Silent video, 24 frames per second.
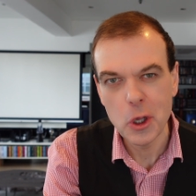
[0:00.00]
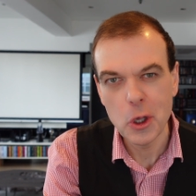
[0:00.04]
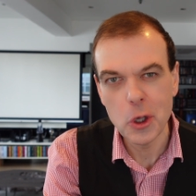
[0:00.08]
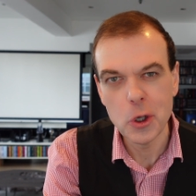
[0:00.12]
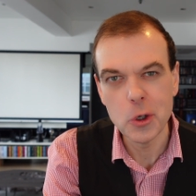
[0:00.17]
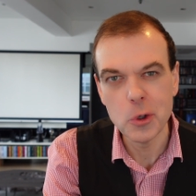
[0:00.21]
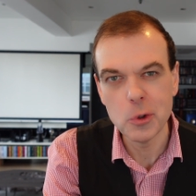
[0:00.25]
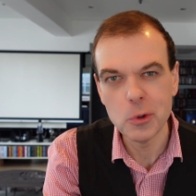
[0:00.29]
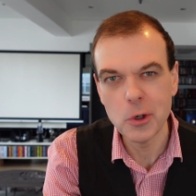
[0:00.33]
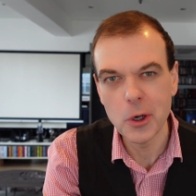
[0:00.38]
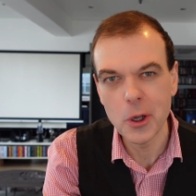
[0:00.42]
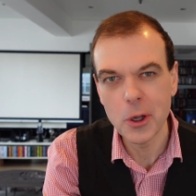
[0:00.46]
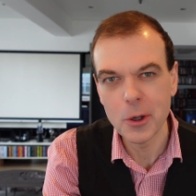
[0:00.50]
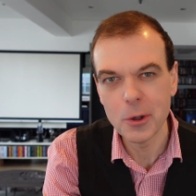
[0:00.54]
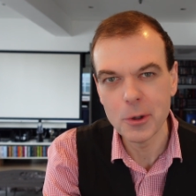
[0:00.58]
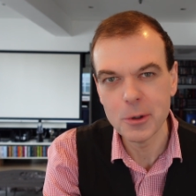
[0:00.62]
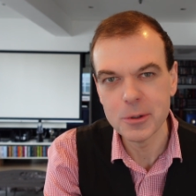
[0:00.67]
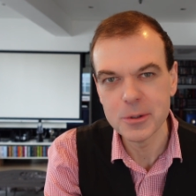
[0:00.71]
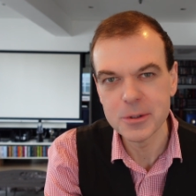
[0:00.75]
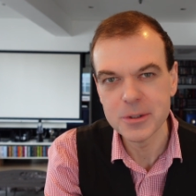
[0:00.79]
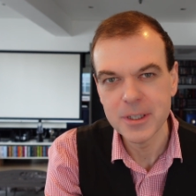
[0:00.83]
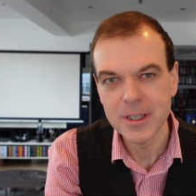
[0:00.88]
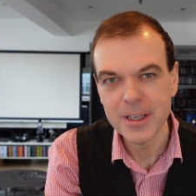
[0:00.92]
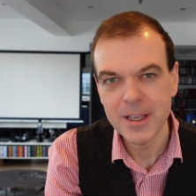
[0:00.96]
Who
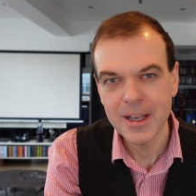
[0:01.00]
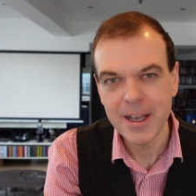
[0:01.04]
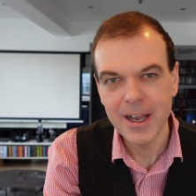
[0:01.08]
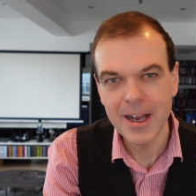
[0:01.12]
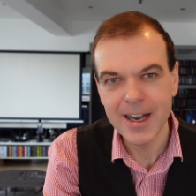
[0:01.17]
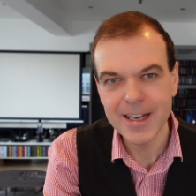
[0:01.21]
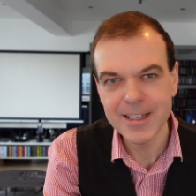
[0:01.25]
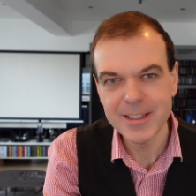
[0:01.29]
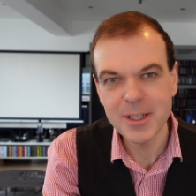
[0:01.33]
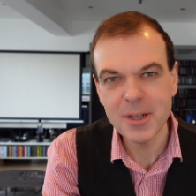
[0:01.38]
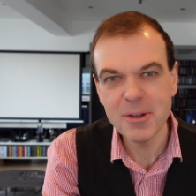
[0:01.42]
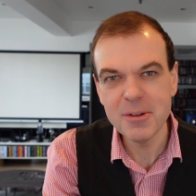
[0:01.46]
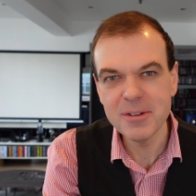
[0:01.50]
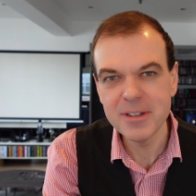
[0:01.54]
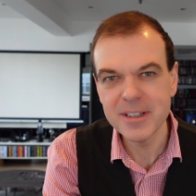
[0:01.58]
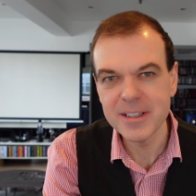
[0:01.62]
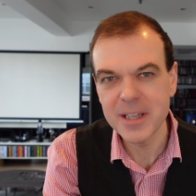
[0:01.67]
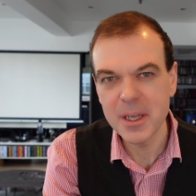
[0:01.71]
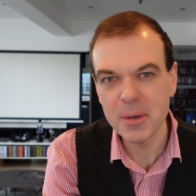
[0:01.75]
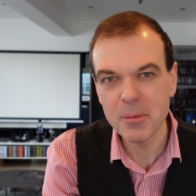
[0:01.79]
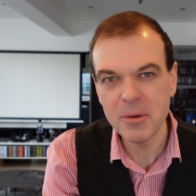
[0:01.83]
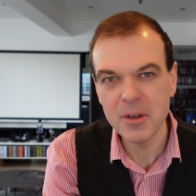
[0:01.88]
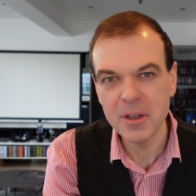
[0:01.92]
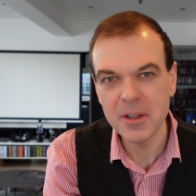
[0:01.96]
knows? I don't think
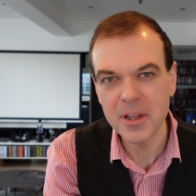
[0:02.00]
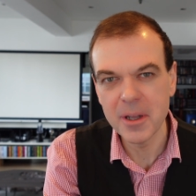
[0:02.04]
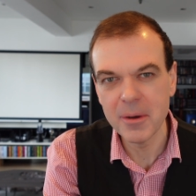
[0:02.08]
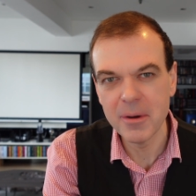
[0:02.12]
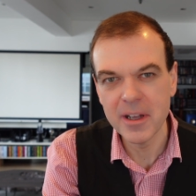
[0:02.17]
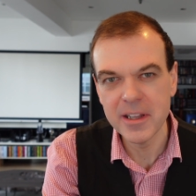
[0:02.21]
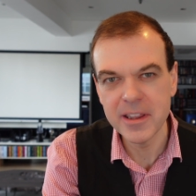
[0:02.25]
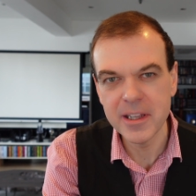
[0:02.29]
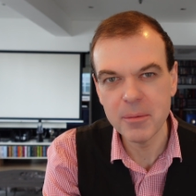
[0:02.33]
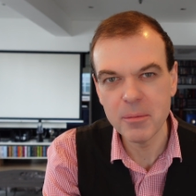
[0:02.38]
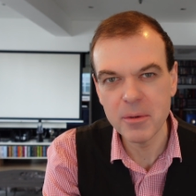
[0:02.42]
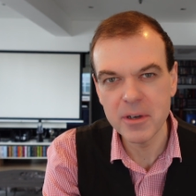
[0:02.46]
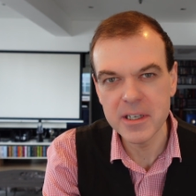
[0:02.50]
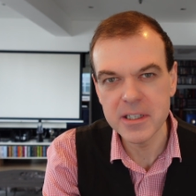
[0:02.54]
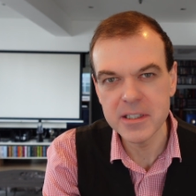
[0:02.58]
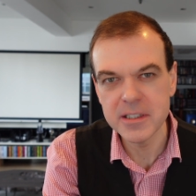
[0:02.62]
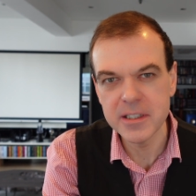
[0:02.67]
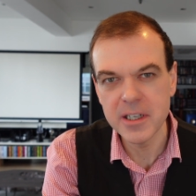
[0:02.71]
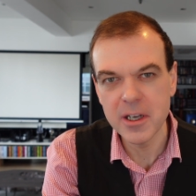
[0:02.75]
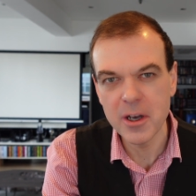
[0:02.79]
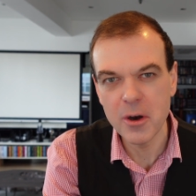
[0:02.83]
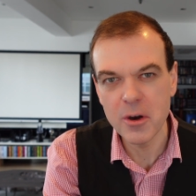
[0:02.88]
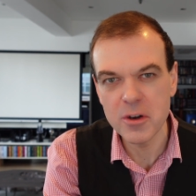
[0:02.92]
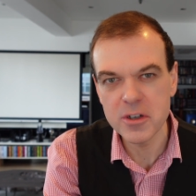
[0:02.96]
there will, though. I think we're going to
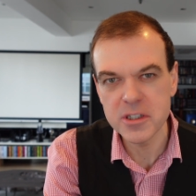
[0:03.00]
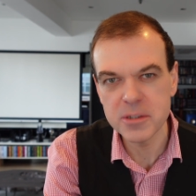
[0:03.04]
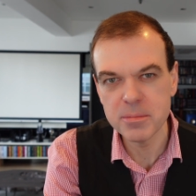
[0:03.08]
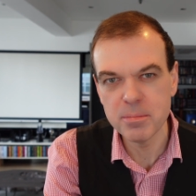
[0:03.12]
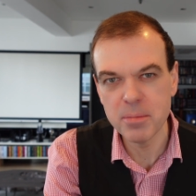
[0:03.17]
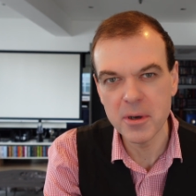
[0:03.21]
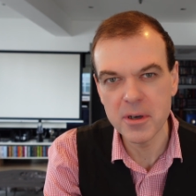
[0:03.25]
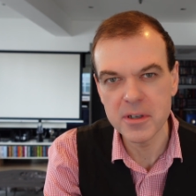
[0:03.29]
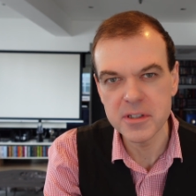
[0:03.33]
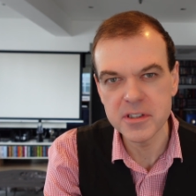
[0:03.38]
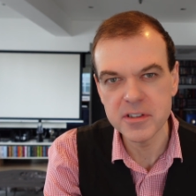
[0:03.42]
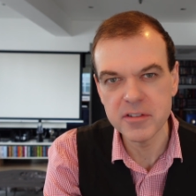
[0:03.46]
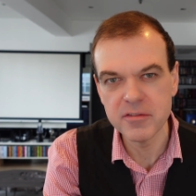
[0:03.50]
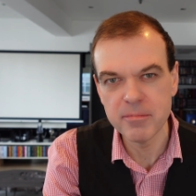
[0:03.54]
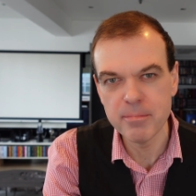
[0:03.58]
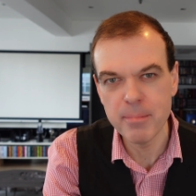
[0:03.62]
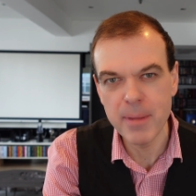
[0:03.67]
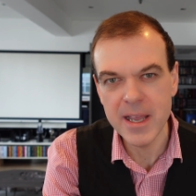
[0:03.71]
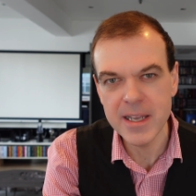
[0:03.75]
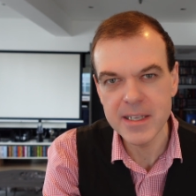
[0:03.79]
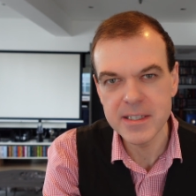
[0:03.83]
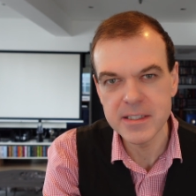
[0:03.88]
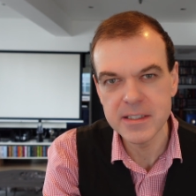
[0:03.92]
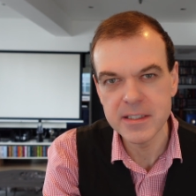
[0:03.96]
see a hodgepodge of
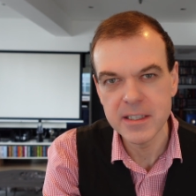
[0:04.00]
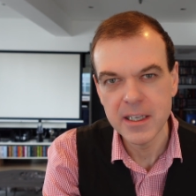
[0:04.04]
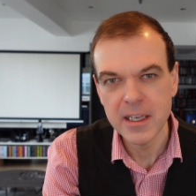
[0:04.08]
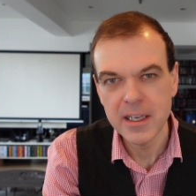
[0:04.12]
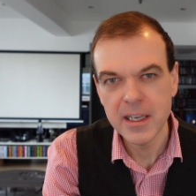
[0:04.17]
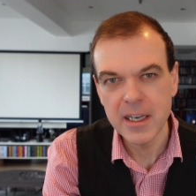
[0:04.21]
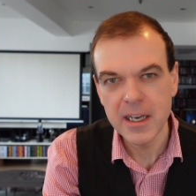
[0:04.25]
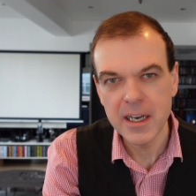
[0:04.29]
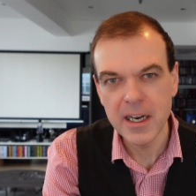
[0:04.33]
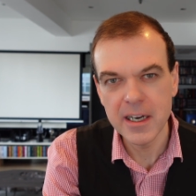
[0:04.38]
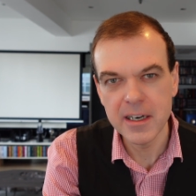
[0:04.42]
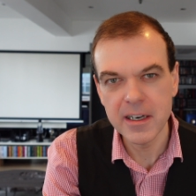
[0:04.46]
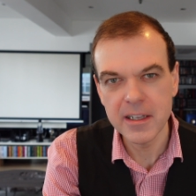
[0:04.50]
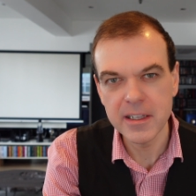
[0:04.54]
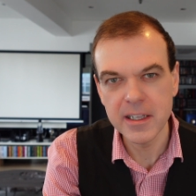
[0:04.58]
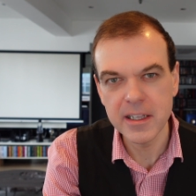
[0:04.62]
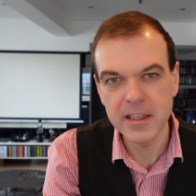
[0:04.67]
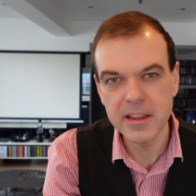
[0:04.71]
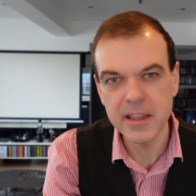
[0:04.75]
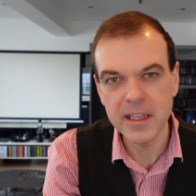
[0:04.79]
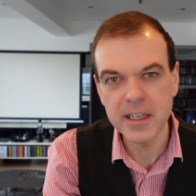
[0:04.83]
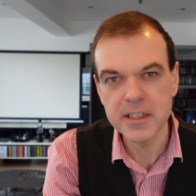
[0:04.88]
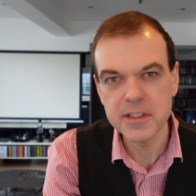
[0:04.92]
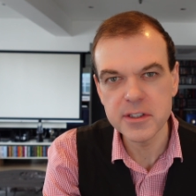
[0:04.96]
mess, and I
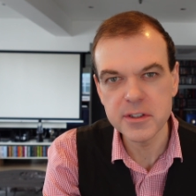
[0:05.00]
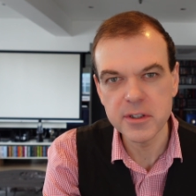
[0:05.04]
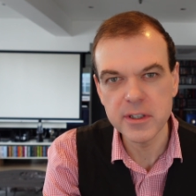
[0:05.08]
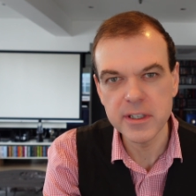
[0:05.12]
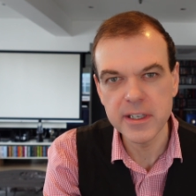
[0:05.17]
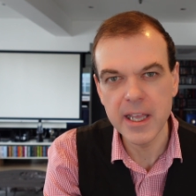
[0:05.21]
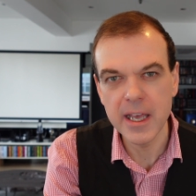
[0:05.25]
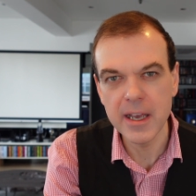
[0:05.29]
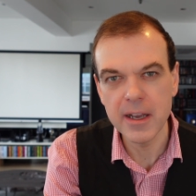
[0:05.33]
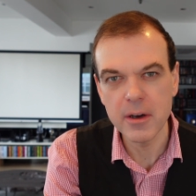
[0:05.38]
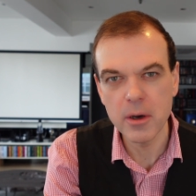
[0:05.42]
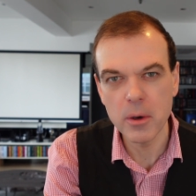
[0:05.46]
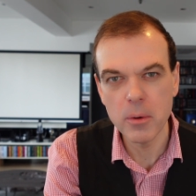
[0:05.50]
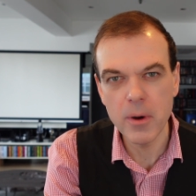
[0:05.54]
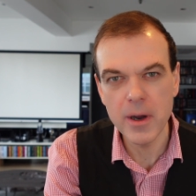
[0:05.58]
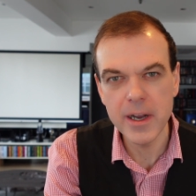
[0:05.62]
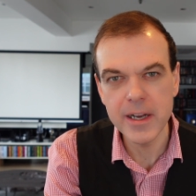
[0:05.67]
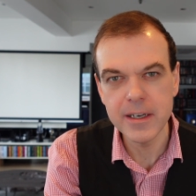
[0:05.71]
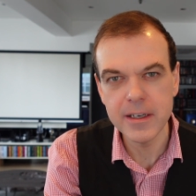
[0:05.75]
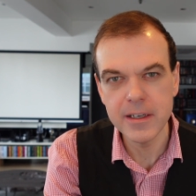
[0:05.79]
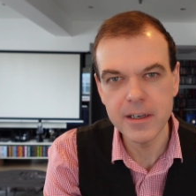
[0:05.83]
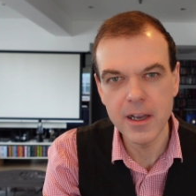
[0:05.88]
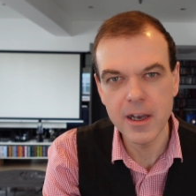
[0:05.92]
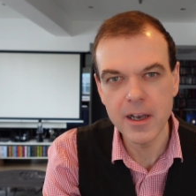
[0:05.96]
think things could get
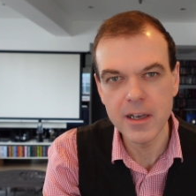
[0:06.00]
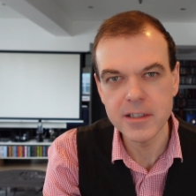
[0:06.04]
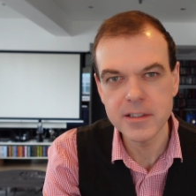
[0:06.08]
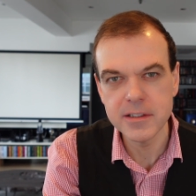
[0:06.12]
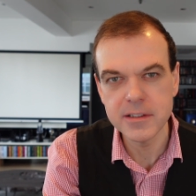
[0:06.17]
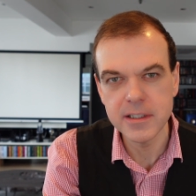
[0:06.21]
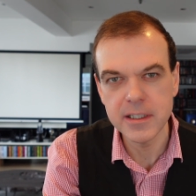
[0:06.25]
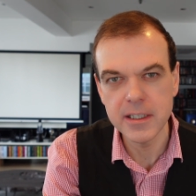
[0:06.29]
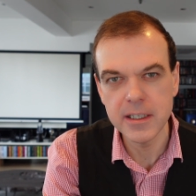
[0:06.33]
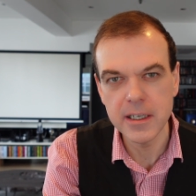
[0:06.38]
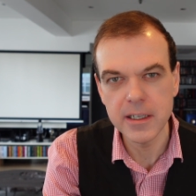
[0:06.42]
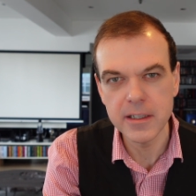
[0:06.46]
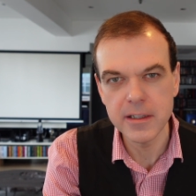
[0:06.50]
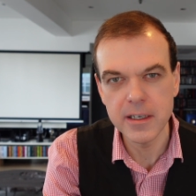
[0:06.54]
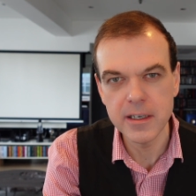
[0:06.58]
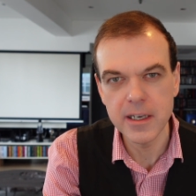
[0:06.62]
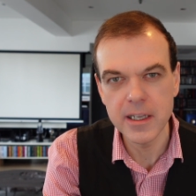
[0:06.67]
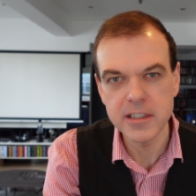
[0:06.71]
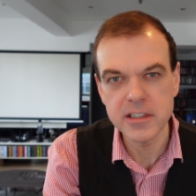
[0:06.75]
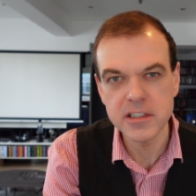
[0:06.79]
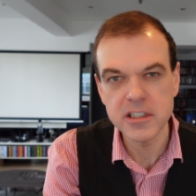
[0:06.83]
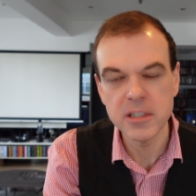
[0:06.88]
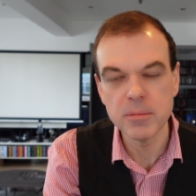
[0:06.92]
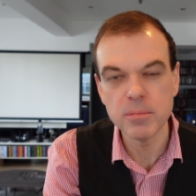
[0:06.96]
quite nasty in the
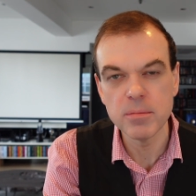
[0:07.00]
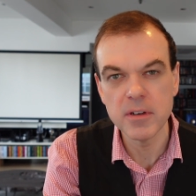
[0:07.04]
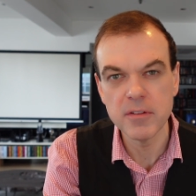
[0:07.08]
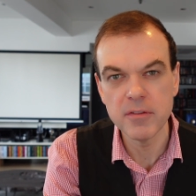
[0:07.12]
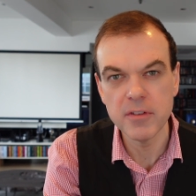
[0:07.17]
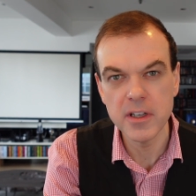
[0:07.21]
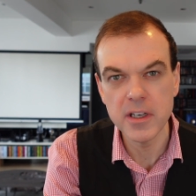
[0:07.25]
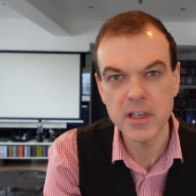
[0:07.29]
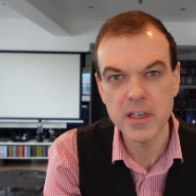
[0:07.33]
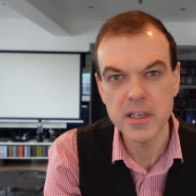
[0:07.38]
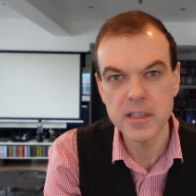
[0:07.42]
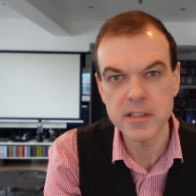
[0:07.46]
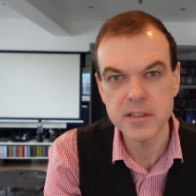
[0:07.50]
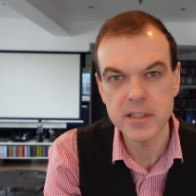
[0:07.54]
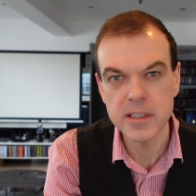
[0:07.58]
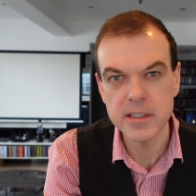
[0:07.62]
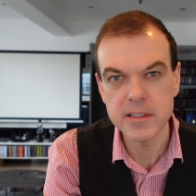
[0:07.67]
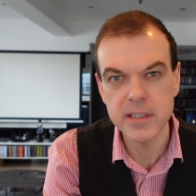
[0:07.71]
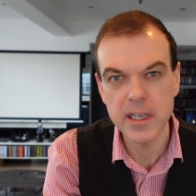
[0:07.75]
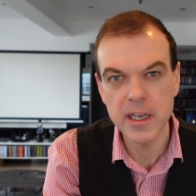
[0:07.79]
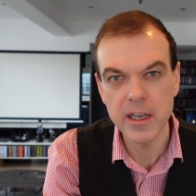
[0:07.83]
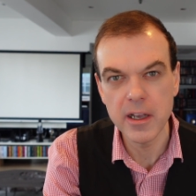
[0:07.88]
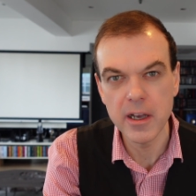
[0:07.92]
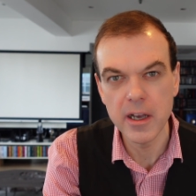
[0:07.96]
next couple of years
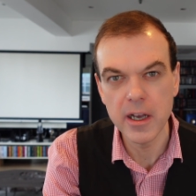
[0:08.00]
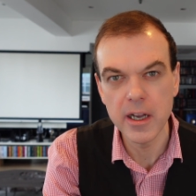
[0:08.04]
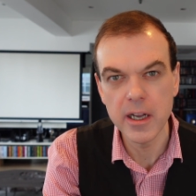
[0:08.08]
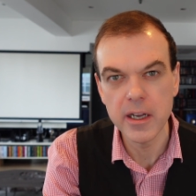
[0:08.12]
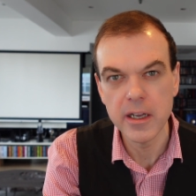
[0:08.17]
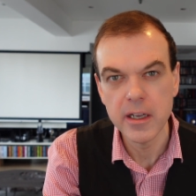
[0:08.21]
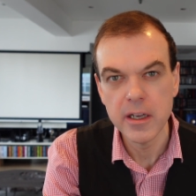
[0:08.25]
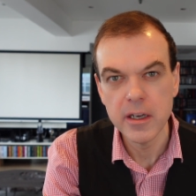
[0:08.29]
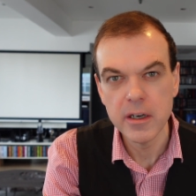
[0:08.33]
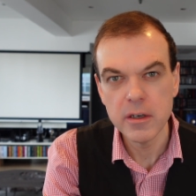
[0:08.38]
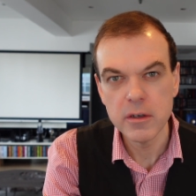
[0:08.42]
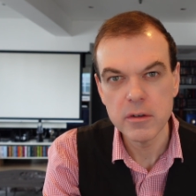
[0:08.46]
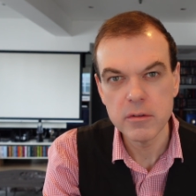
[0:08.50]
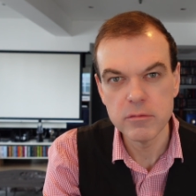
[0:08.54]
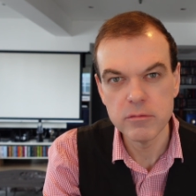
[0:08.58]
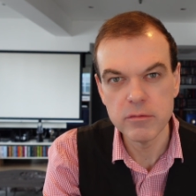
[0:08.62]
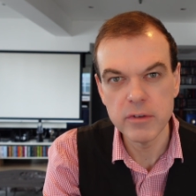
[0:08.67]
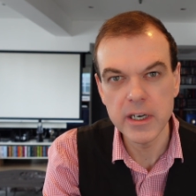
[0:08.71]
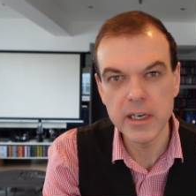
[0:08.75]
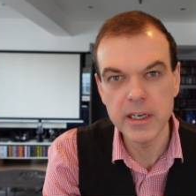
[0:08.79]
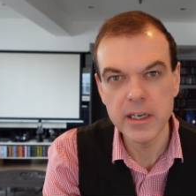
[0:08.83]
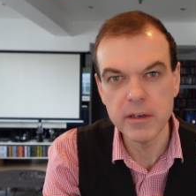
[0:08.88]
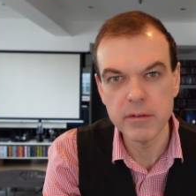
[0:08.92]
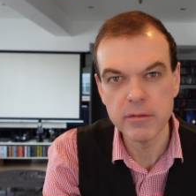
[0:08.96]
as AI
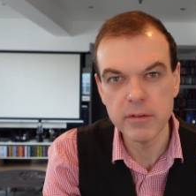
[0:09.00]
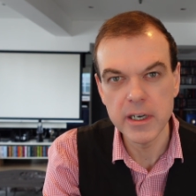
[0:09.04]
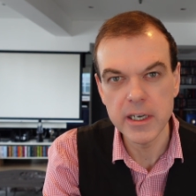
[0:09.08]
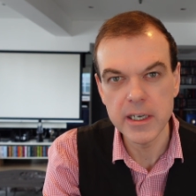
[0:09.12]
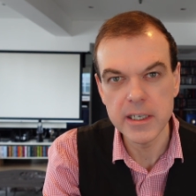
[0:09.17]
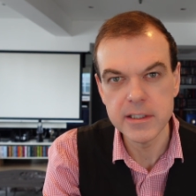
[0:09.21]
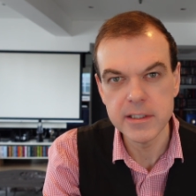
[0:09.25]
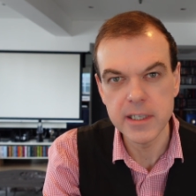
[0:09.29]
really, really